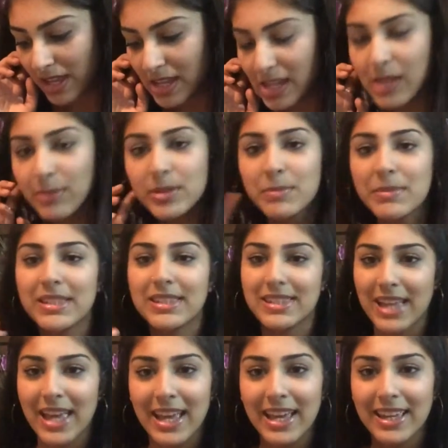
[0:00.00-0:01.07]
he keeps me
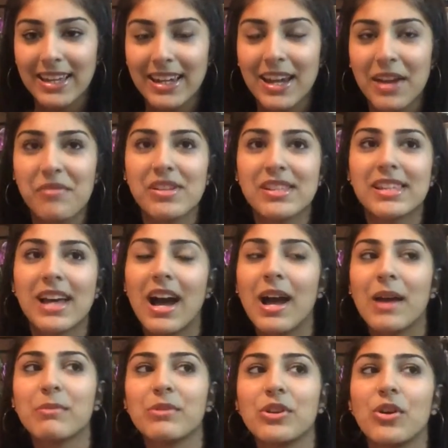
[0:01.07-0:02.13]
sane and every
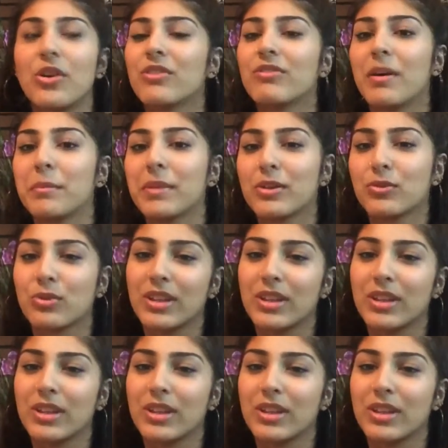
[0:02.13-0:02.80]
time you know if i'm like